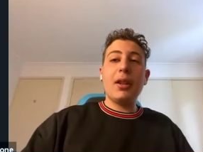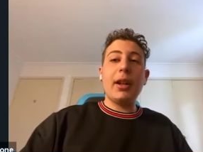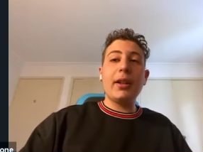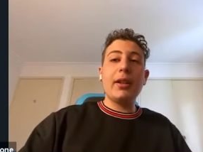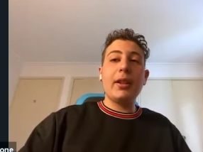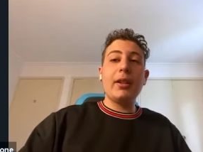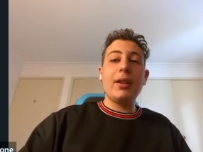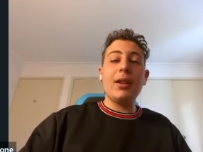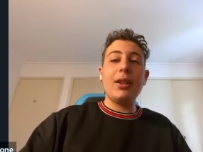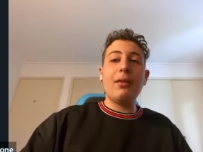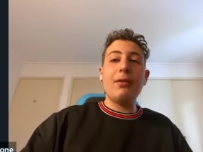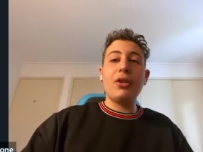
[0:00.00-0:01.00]
I attend the
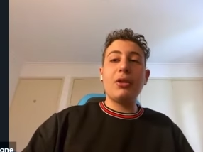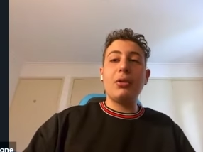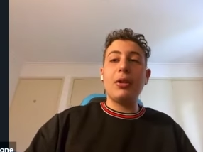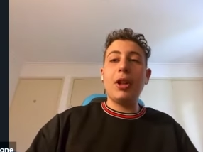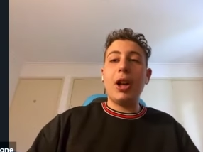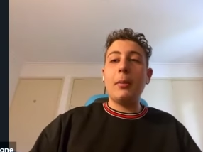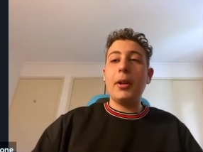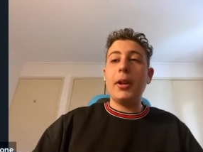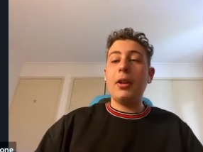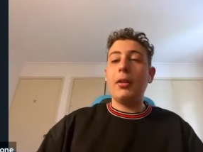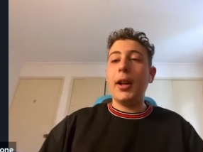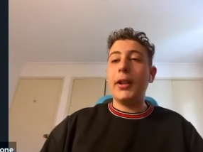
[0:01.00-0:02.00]
King David School in
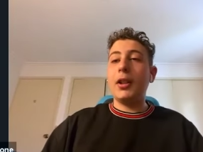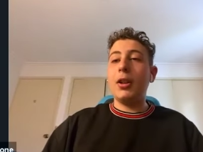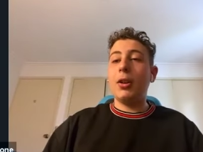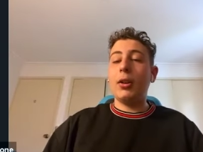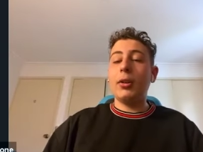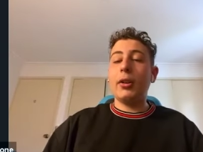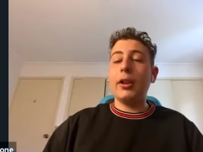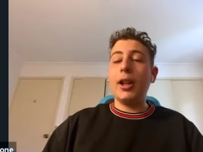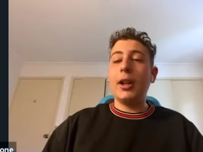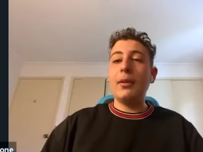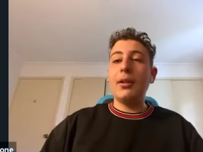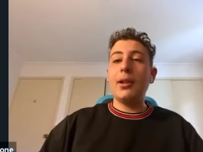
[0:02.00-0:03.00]
Armidale at the RMO
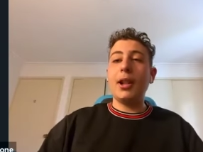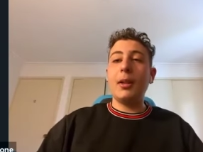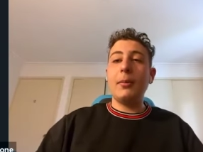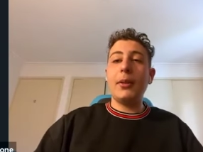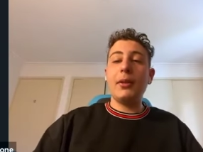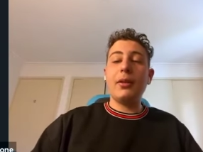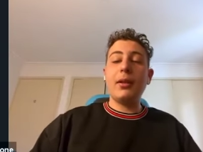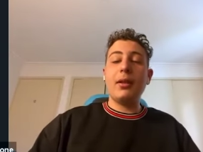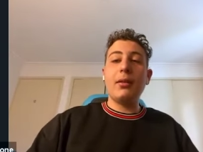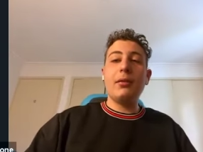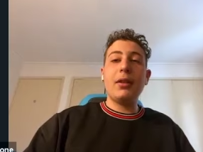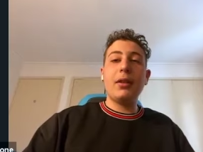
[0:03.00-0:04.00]
campus, and I'm interested
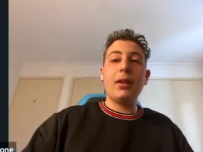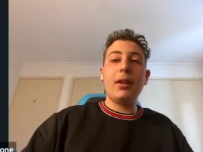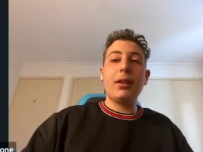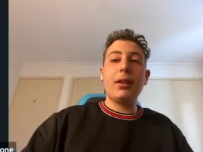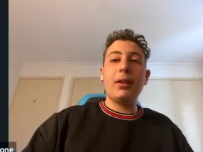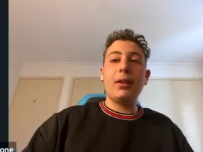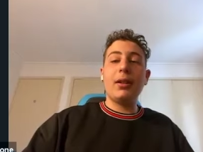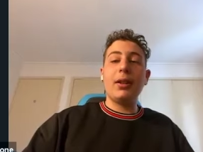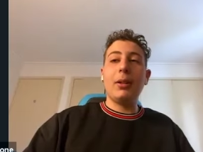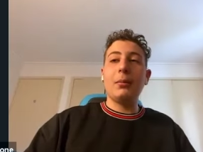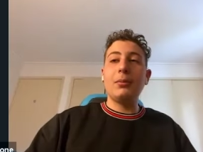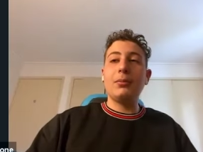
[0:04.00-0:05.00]
in fintech,
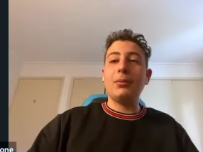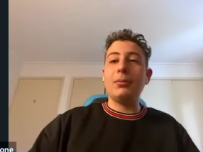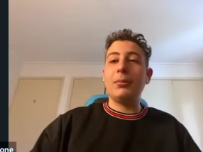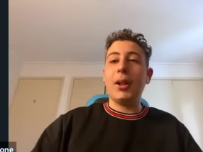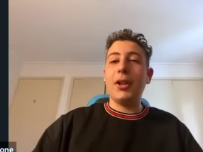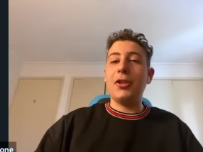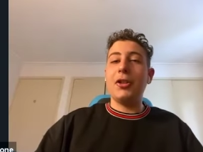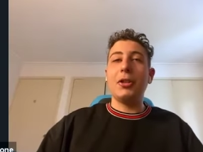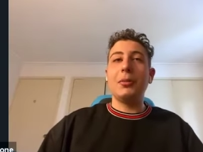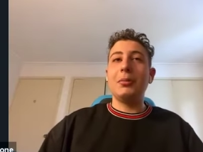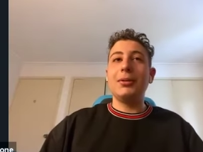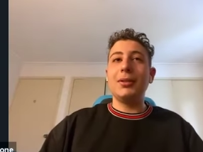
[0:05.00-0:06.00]
my
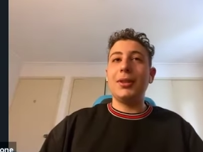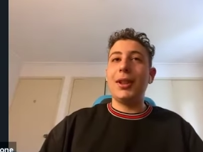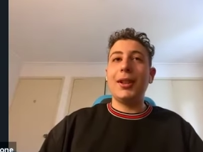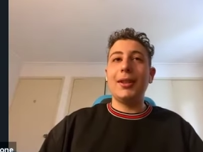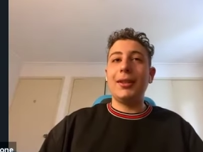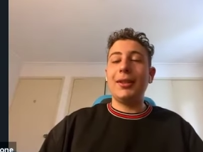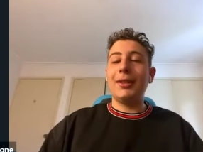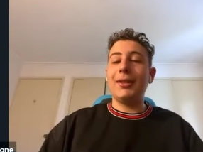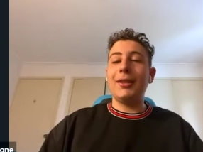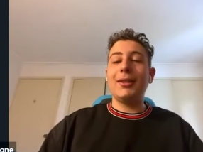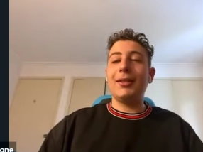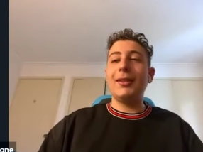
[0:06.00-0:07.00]
job. And
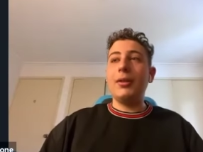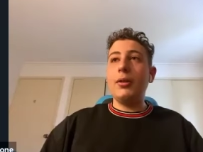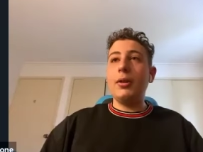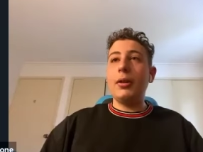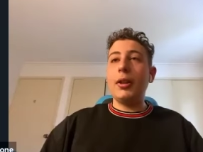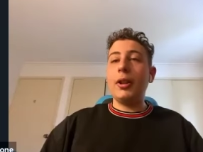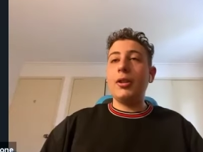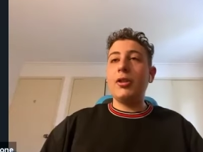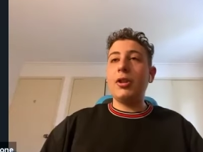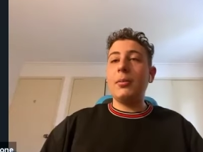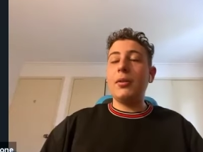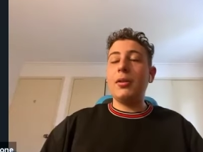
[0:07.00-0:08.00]
during
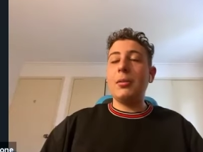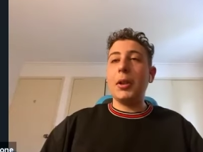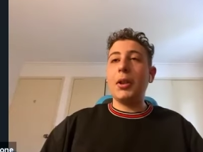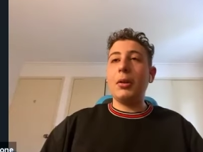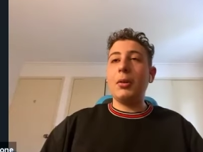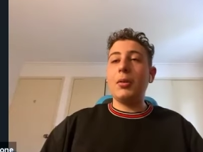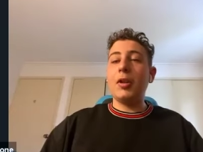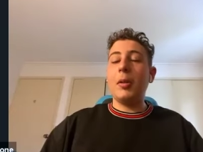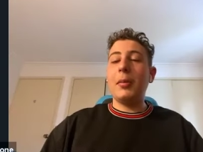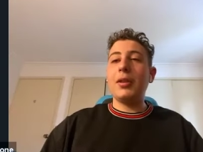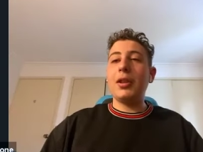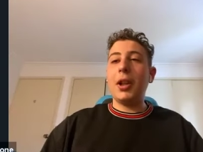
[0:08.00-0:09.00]
trips to my local
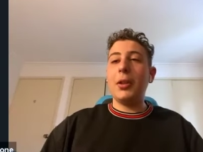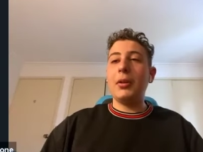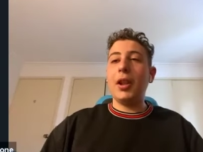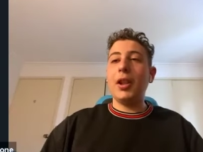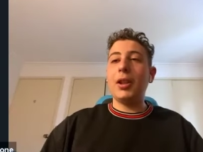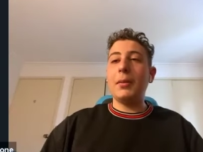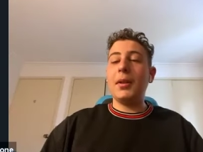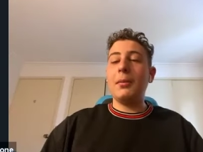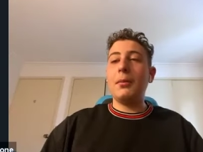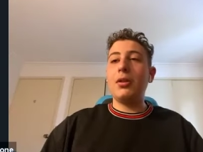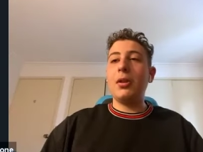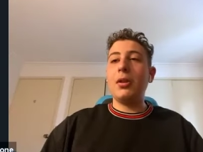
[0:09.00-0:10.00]
shopping center, I realized some of the
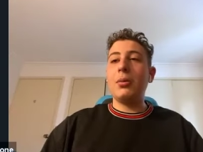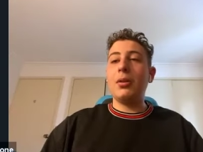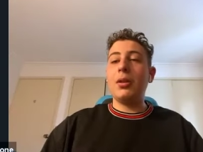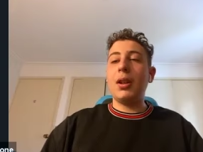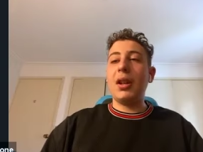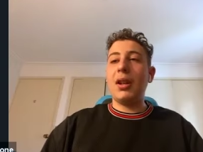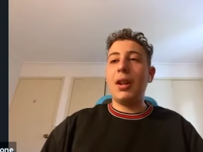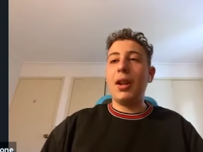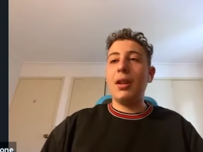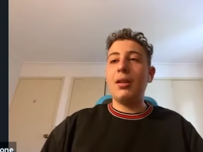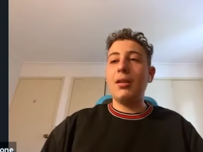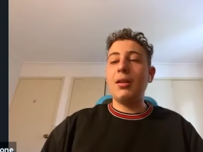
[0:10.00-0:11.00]
merchants weren't taking
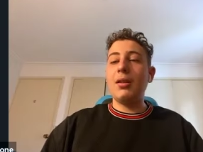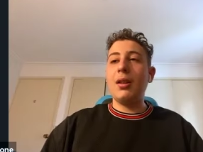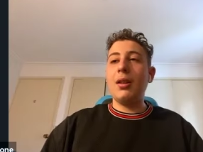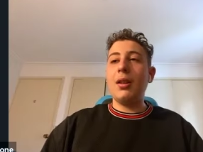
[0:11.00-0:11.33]
cash.